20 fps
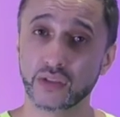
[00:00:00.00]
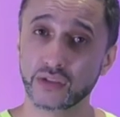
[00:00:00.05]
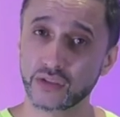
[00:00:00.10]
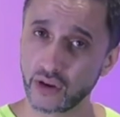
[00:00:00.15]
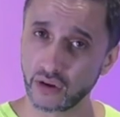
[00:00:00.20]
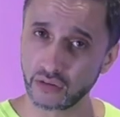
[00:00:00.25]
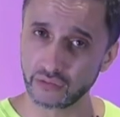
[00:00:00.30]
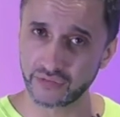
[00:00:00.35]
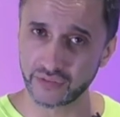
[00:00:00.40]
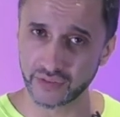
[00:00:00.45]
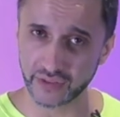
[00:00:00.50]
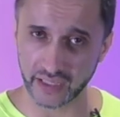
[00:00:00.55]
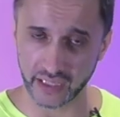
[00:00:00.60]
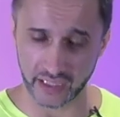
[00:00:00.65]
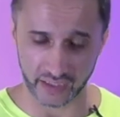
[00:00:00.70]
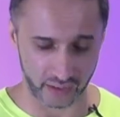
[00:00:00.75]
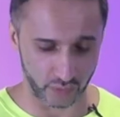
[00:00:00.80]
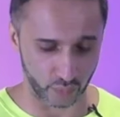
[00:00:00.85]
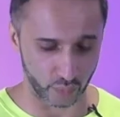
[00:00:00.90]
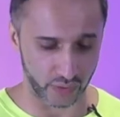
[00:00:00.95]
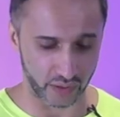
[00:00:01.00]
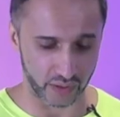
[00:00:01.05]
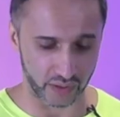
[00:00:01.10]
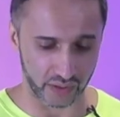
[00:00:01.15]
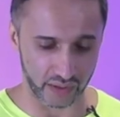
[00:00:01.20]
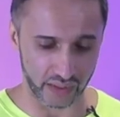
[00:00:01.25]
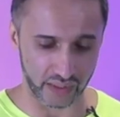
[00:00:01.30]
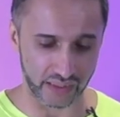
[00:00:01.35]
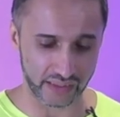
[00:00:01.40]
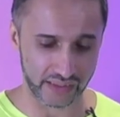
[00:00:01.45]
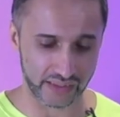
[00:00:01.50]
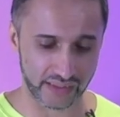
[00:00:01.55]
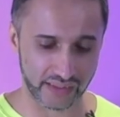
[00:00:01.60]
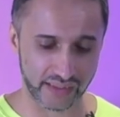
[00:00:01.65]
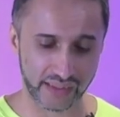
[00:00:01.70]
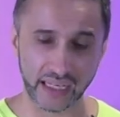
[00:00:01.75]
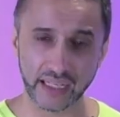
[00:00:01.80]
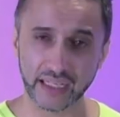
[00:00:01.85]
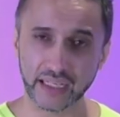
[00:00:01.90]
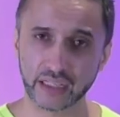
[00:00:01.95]
Don't forget that we are
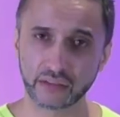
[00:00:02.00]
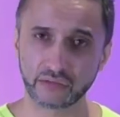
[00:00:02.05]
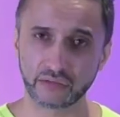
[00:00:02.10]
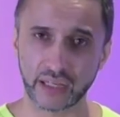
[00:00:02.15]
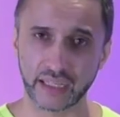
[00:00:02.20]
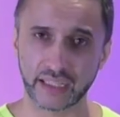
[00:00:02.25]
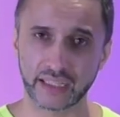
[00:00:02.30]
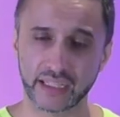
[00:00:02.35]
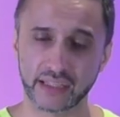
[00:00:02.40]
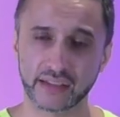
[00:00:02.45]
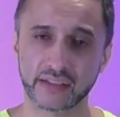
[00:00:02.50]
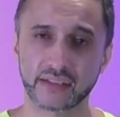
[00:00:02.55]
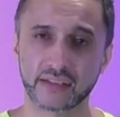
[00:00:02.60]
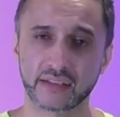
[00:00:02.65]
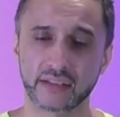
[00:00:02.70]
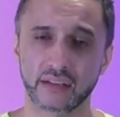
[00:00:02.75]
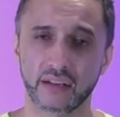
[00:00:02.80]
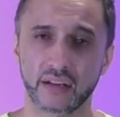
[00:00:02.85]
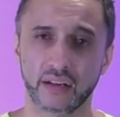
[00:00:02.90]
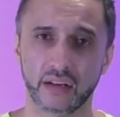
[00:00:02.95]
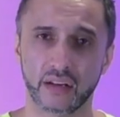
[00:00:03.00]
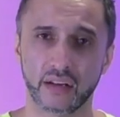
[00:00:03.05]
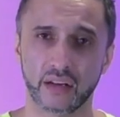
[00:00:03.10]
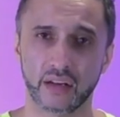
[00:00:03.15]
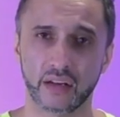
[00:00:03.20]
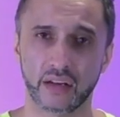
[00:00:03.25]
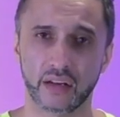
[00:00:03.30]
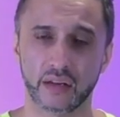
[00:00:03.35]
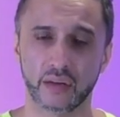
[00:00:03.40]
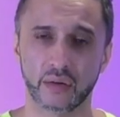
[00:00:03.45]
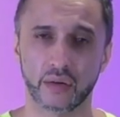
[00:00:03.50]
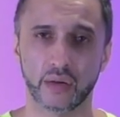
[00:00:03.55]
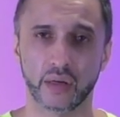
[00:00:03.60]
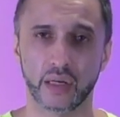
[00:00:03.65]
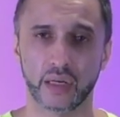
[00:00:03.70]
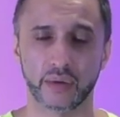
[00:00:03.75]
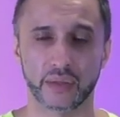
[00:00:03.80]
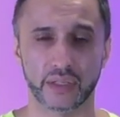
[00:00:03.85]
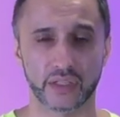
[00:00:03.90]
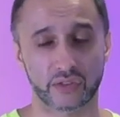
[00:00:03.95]
selling rackets.
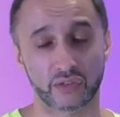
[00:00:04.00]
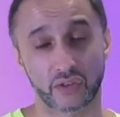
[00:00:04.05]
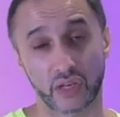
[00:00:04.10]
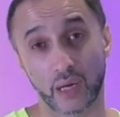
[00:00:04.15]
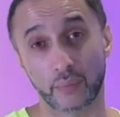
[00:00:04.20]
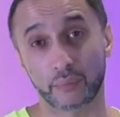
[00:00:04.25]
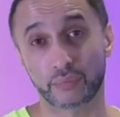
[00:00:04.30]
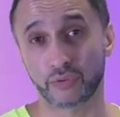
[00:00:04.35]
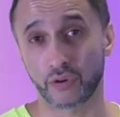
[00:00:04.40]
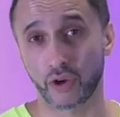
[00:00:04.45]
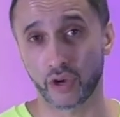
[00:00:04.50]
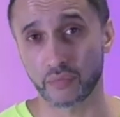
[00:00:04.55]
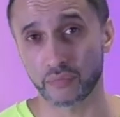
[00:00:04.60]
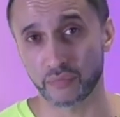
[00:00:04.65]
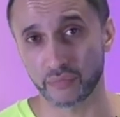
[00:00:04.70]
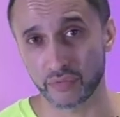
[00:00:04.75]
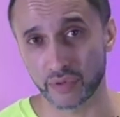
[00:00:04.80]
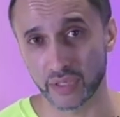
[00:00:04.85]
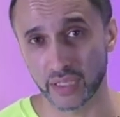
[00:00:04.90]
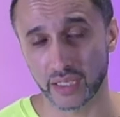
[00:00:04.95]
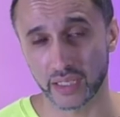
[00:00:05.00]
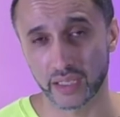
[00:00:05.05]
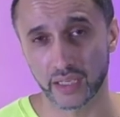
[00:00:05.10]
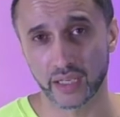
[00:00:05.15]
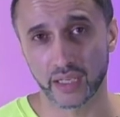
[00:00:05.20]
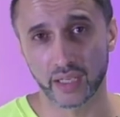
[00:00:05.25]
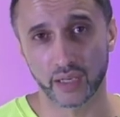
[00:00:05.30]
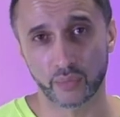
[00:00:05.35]
It's not our primary.